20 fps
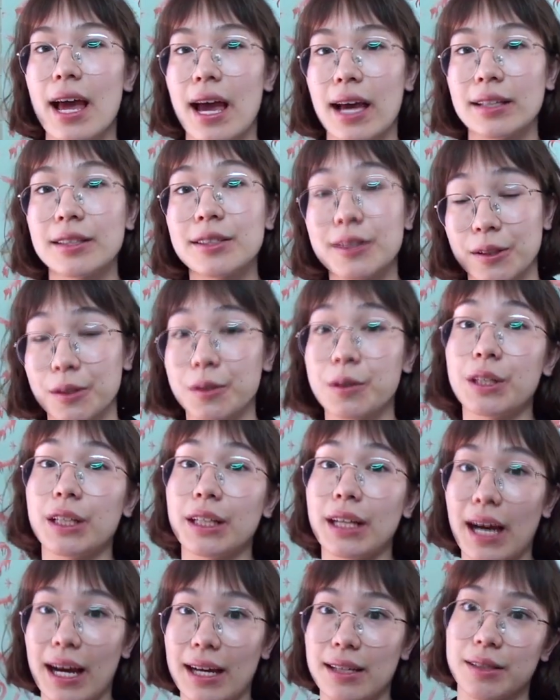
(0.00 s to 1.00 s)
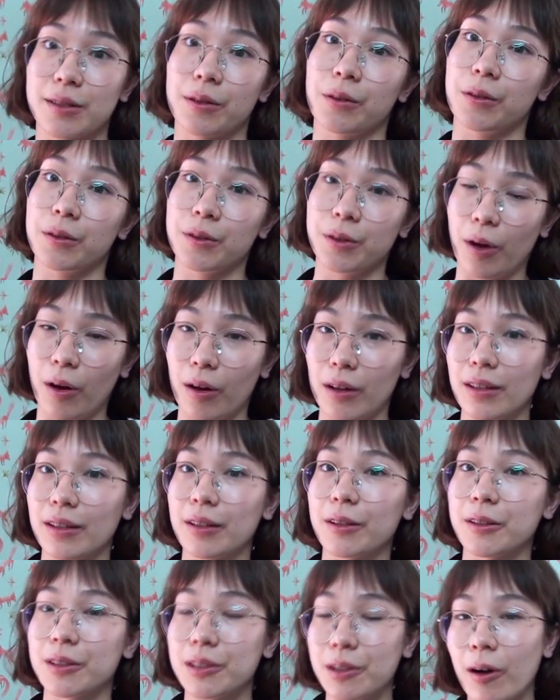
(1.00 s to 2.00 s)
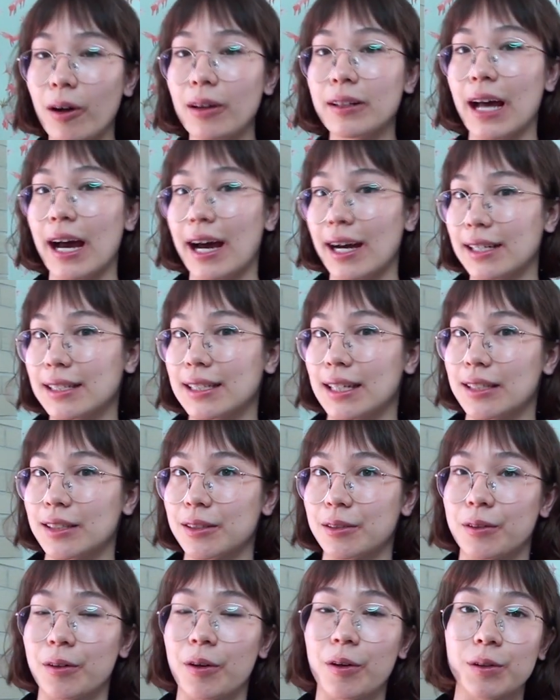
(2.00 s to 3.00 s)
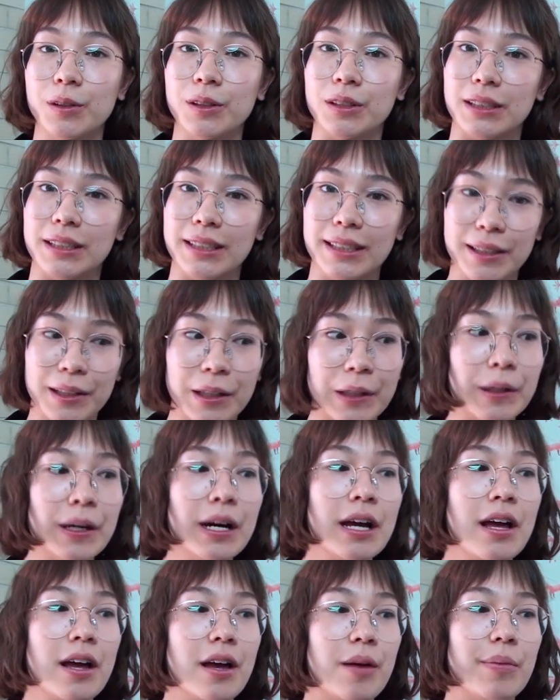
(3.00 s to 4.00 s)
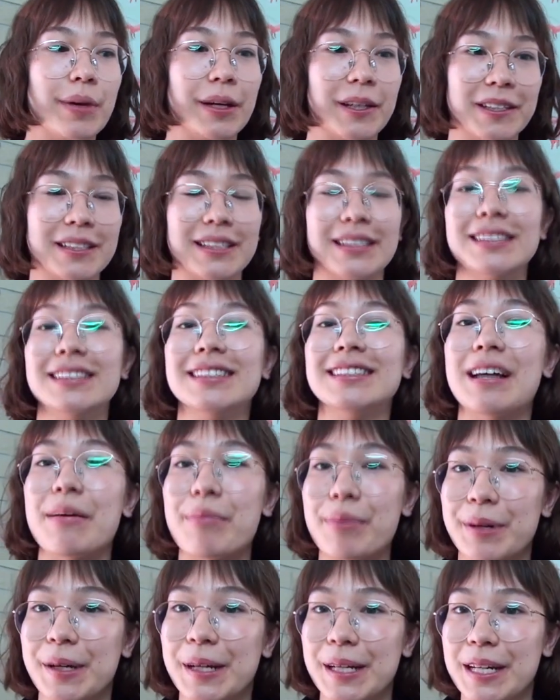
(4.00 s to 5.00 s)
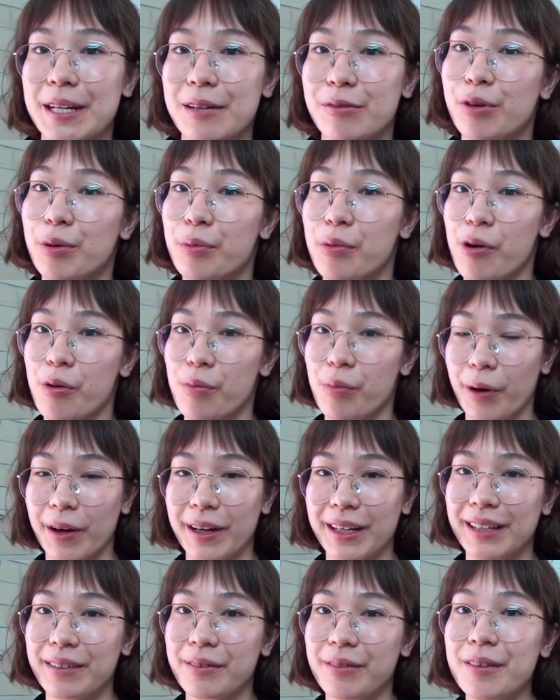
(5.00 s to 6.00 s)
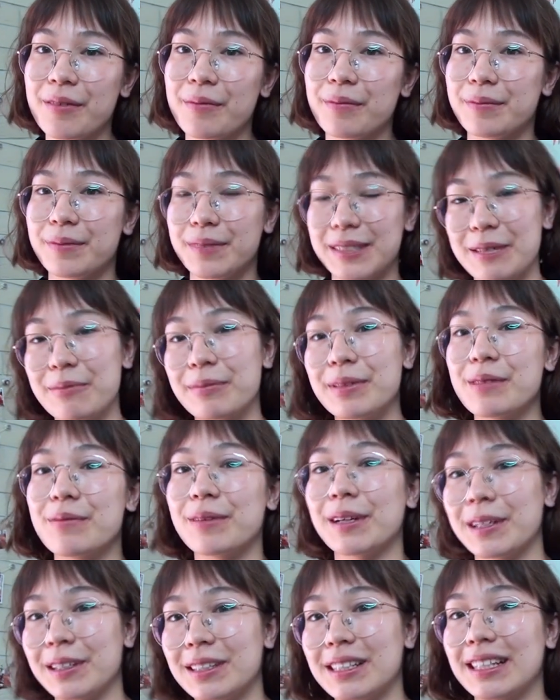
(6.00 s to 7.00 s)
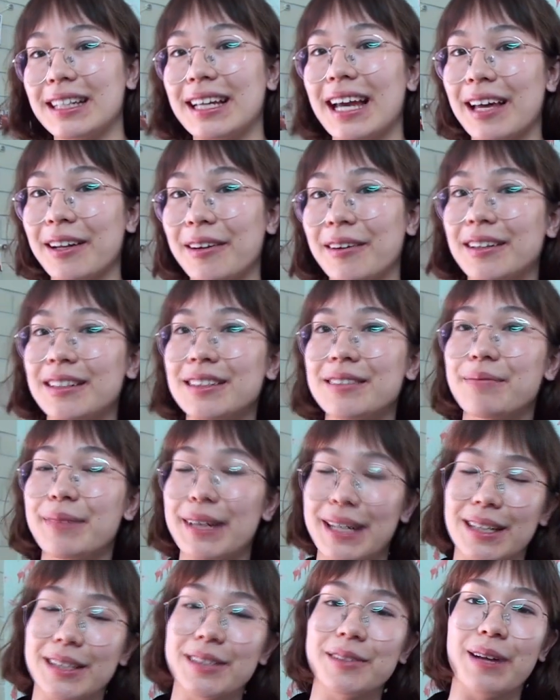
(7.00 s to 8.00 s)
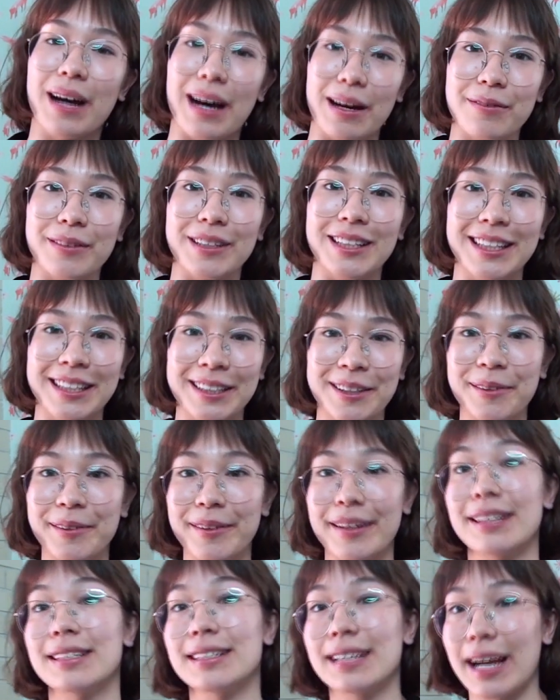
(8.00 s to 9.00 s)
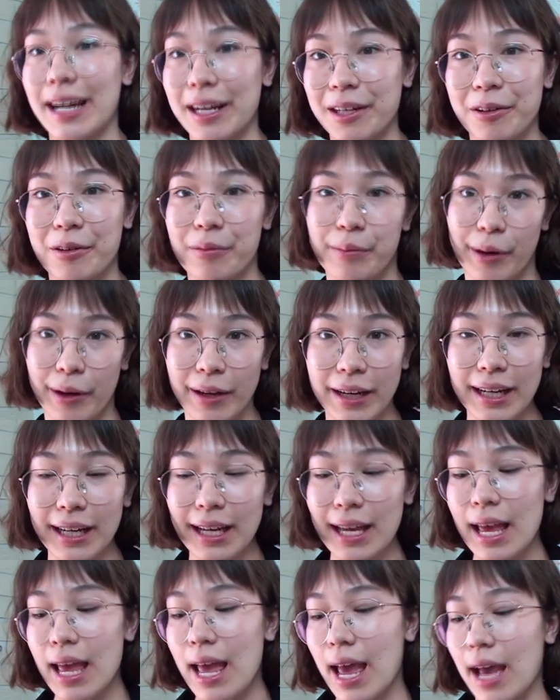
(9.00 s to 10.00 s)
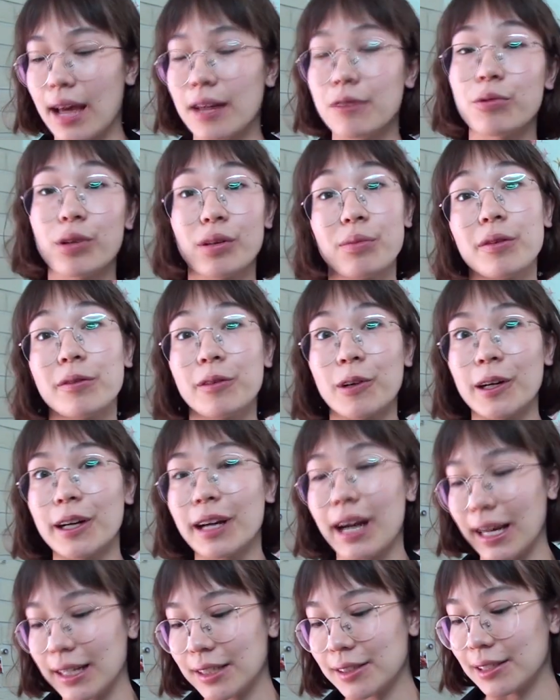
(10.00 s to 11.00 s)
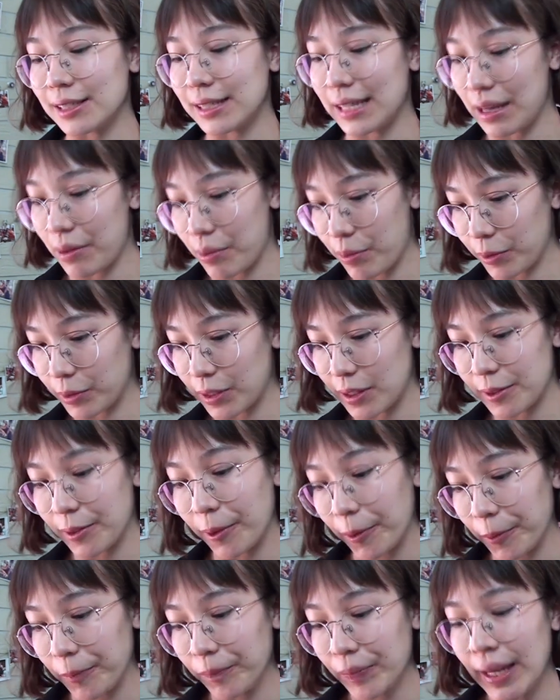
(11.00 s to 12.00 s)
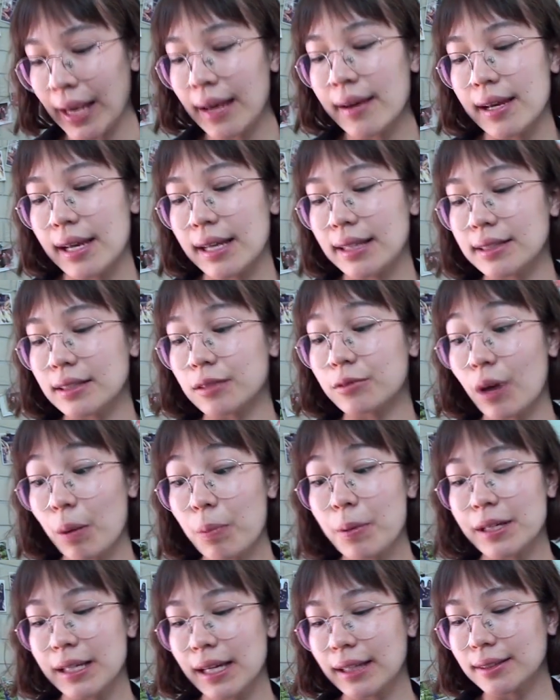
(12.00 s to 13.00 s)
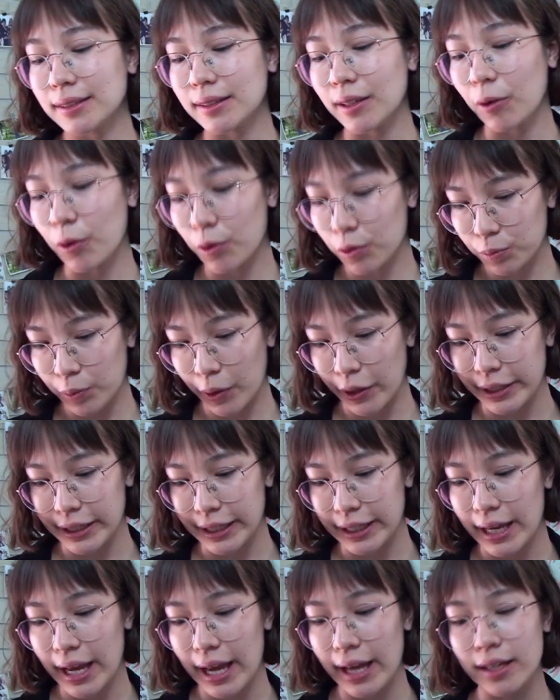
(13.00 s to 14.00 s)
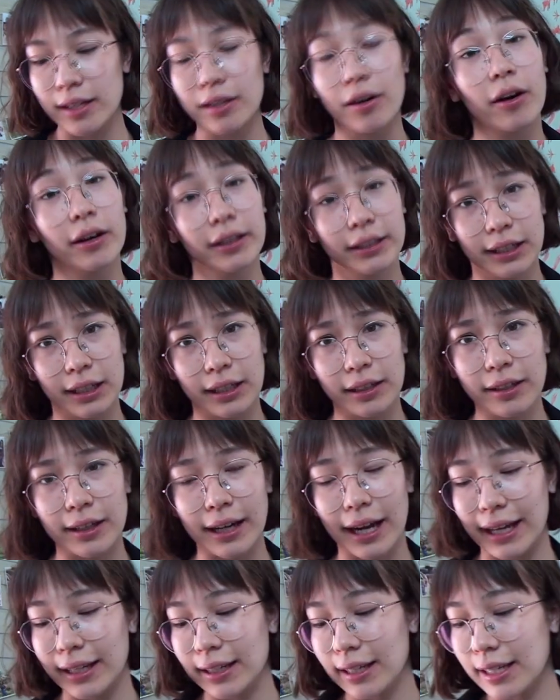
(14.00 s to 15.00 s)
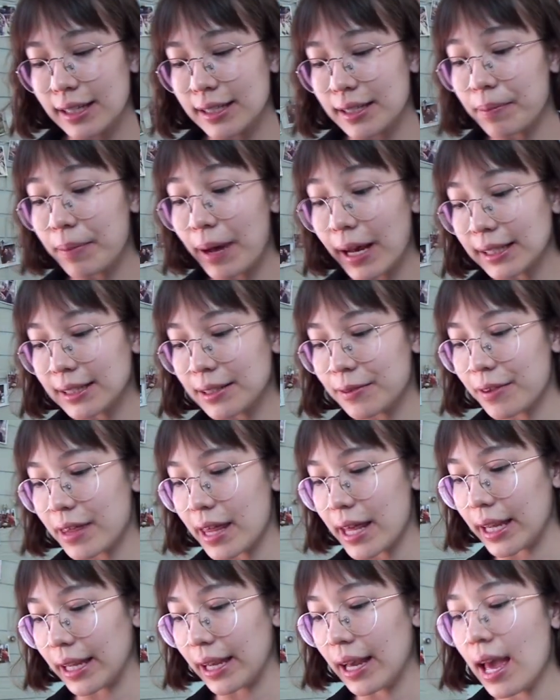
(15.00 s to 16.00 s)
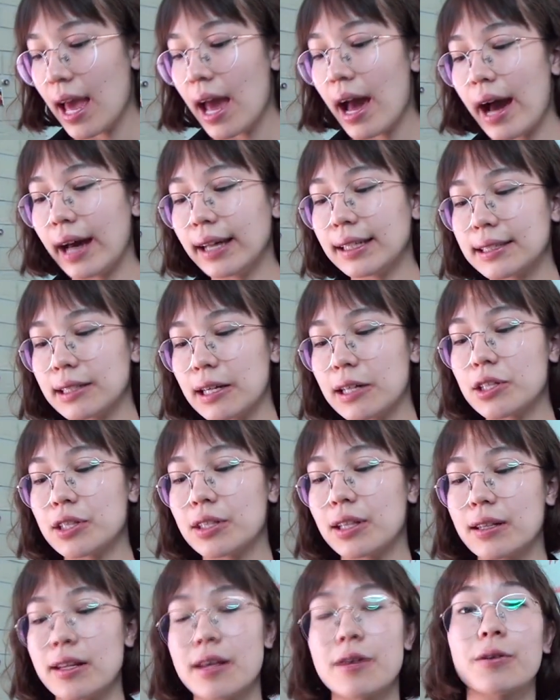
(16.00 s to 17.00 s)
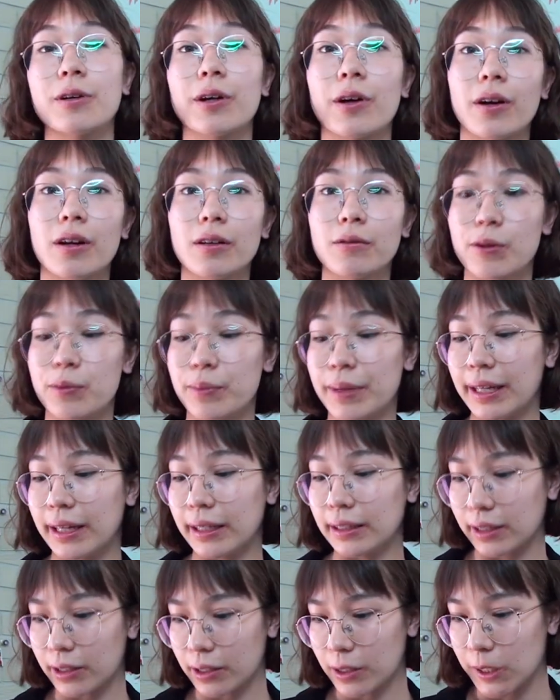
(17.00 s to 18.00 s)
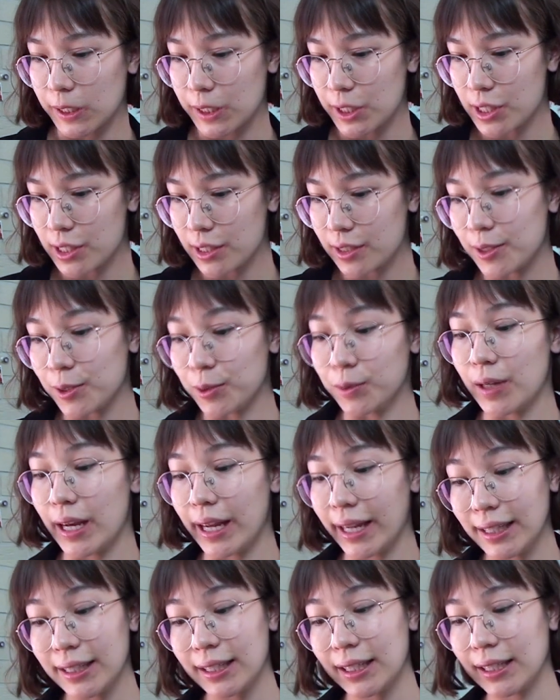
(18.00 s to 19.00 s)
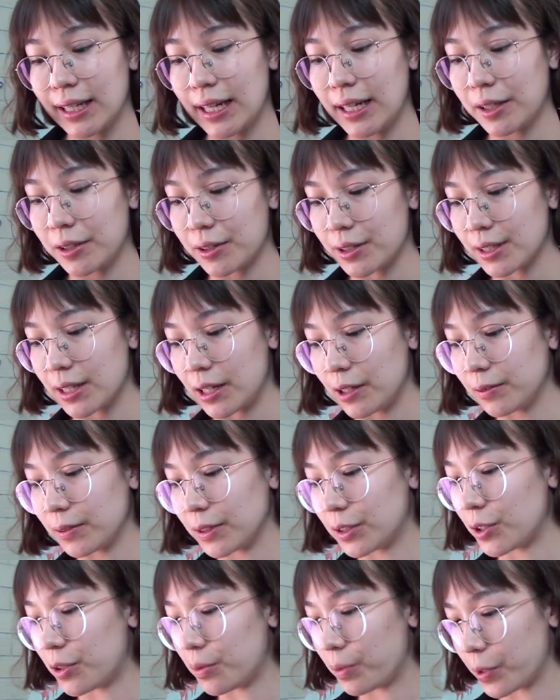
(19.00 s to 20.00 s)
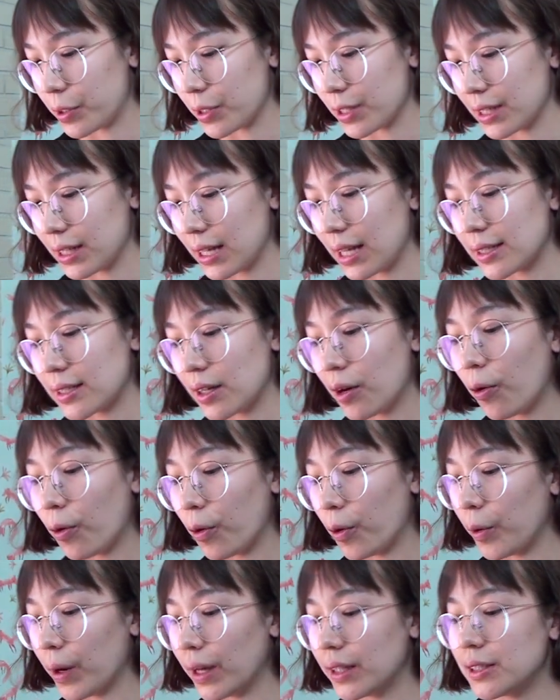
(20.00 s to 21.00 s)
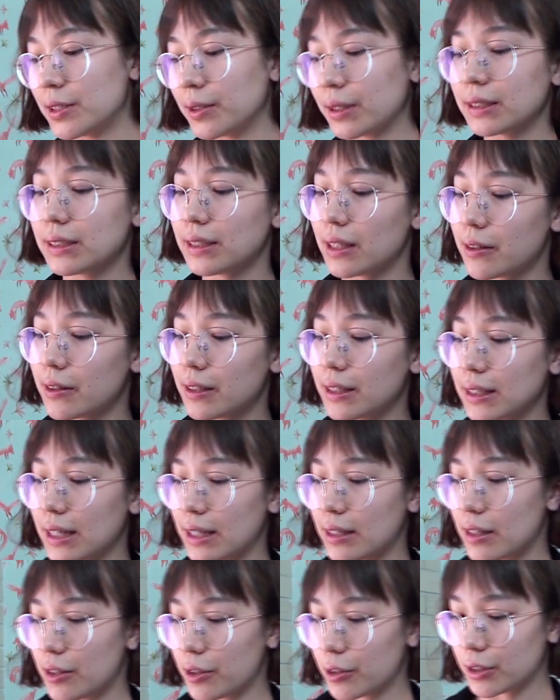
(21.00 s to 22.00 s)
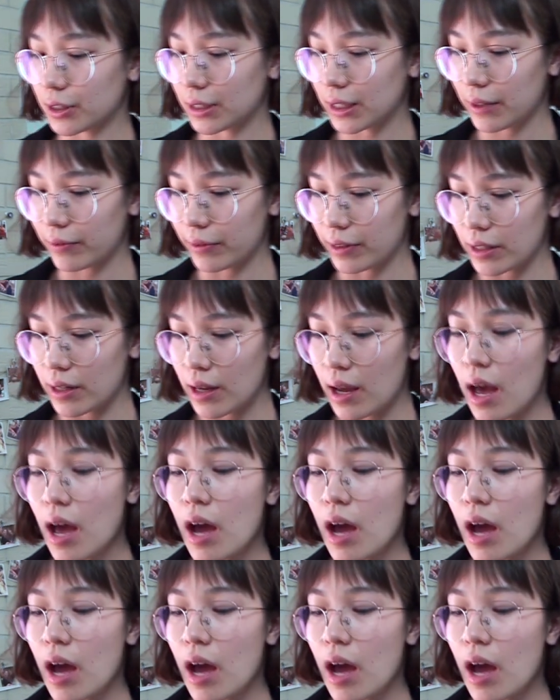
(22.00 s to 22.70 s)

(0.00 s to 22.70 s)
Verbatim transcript: And so she has her doll. Her doll acts as her alter ego because it's separated from her body, simply because she cannot bear to have an ego inside her body. And what Beauvoir has to say about the doll: it represents the whole body, and on the other hand is a passive thing. As such, the little girl will be encouraged to alienate herself in her person as a whole and to consider it an inert given.